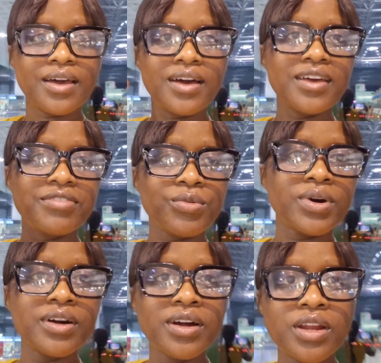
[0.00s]
Hi
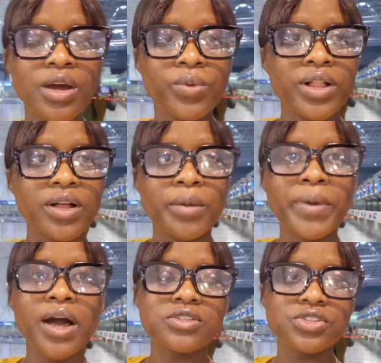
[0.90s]
everyone, welcome
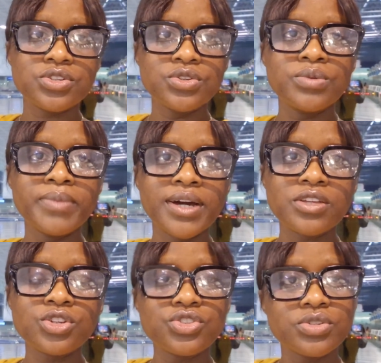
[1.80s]
back to my
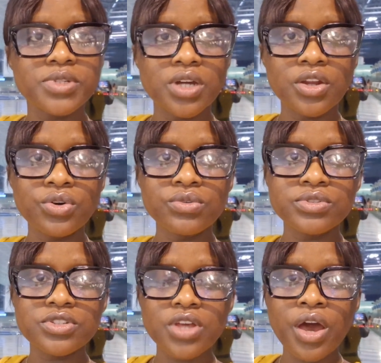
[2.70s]
YouTube channel.
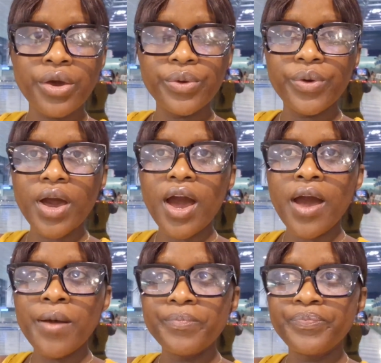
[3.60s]
So
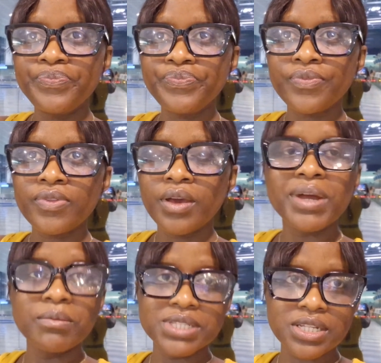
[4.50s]
my
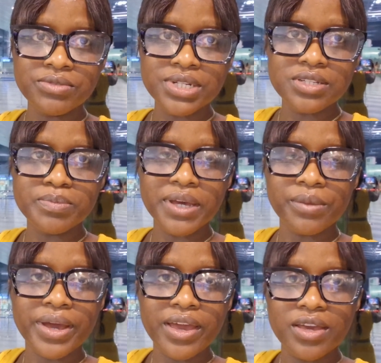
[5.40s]
name is Clarice, by the
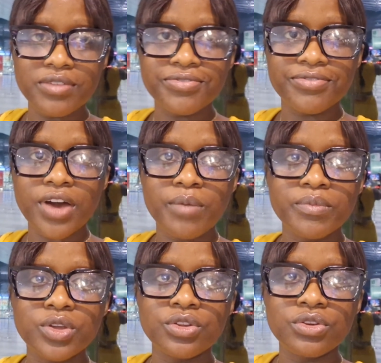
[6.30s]
way, if
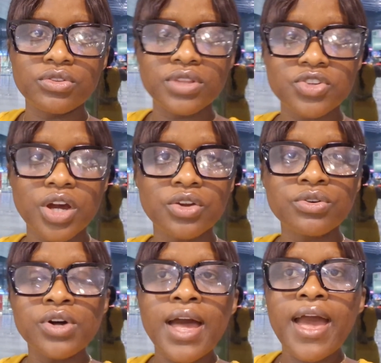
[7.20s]
you're new to the
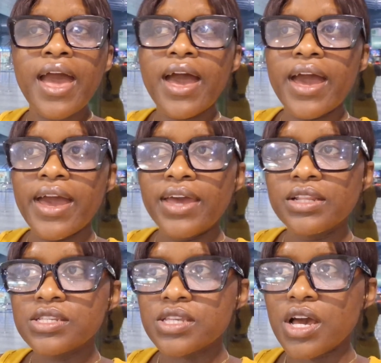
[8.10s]
channel. And